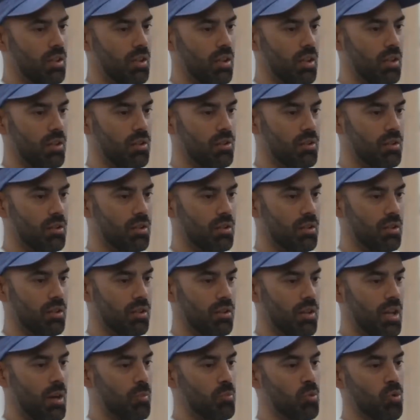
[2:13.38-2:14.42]
and uh,
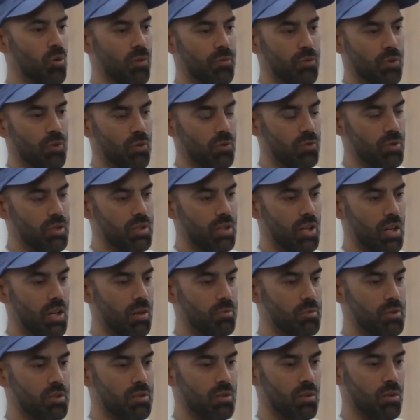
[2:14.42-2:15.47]
and that morphed over
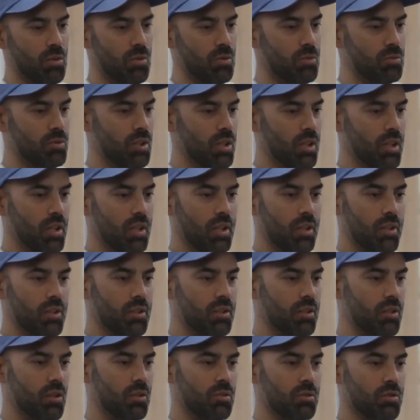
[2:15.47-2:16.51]
time. So,
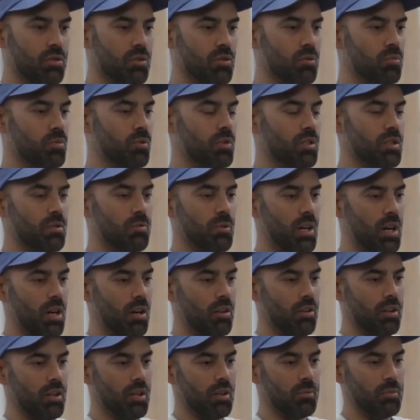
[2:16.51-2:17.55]
you know, super
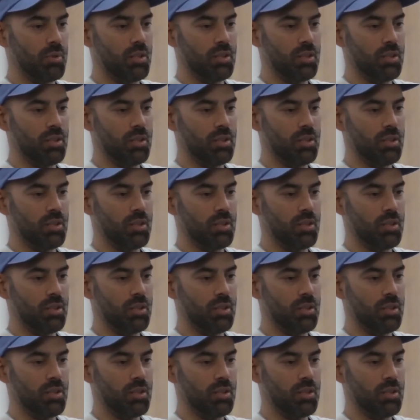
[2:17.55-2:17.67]
inspiring. I